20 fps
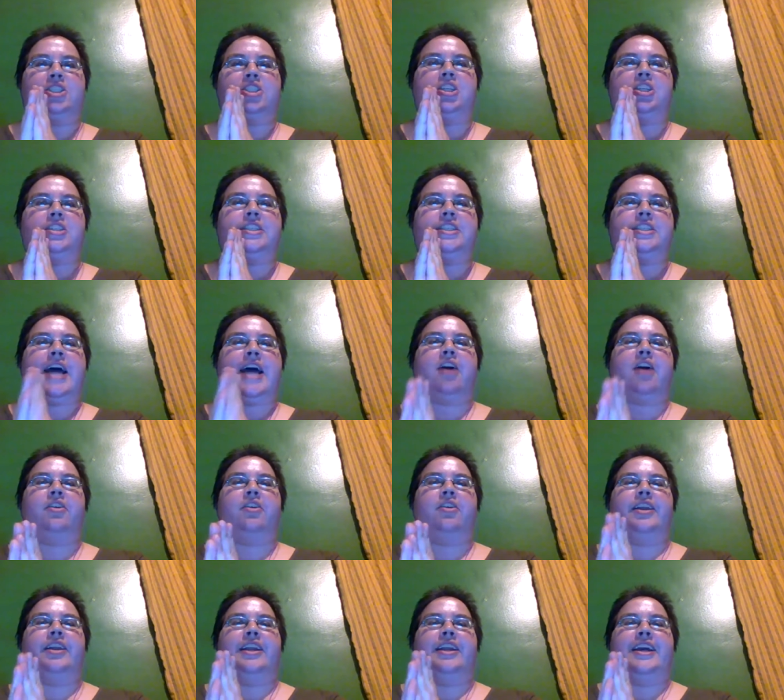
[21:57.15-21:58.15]
fresh
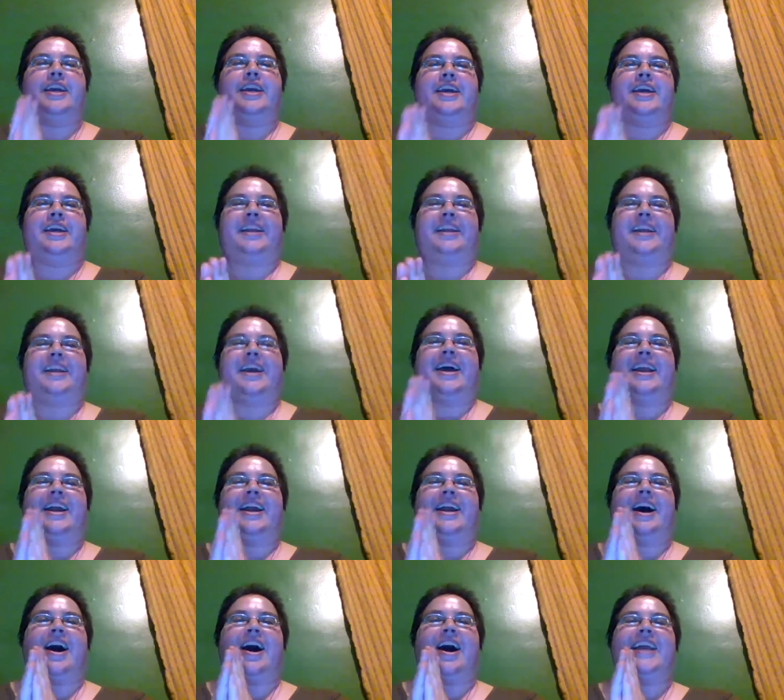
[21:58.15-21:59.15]
talent
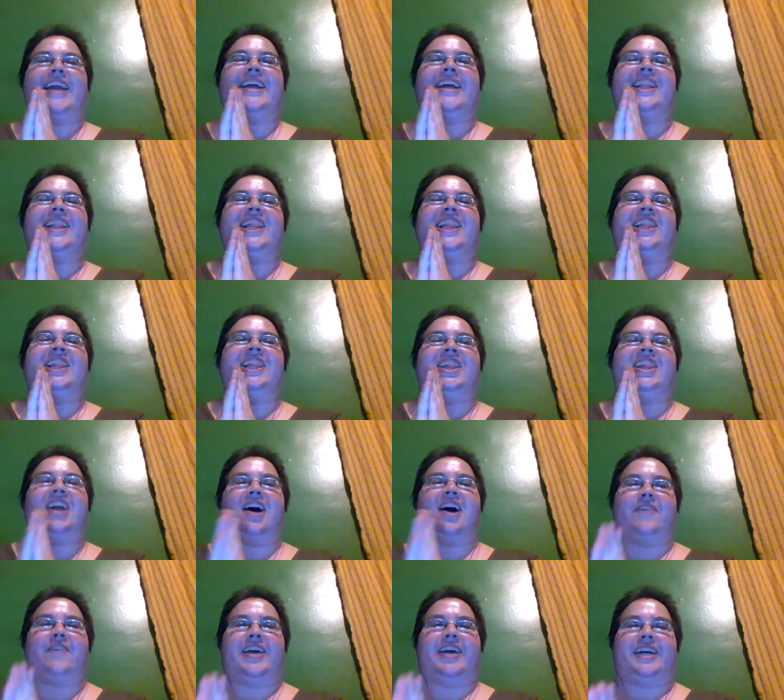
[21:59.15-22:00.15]
in, and I
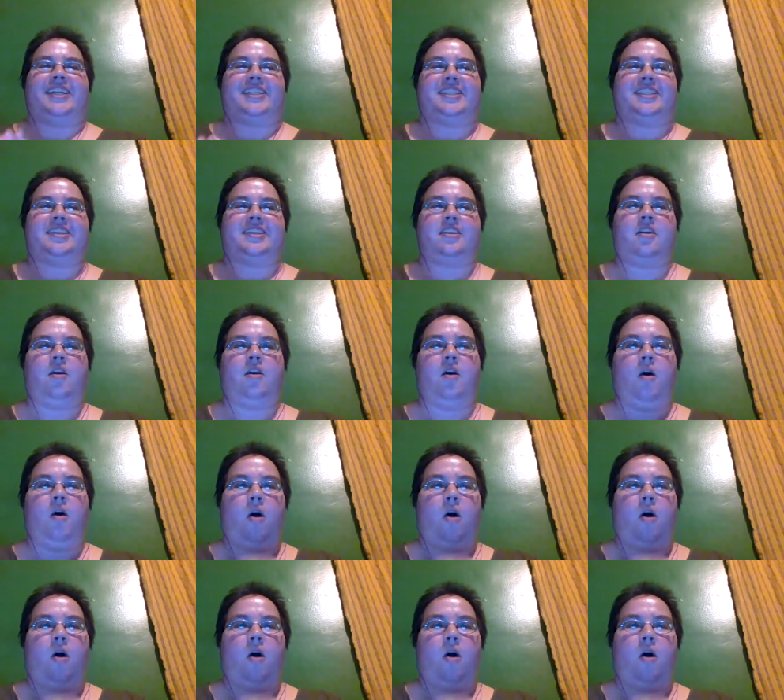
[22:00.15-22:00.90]
love it.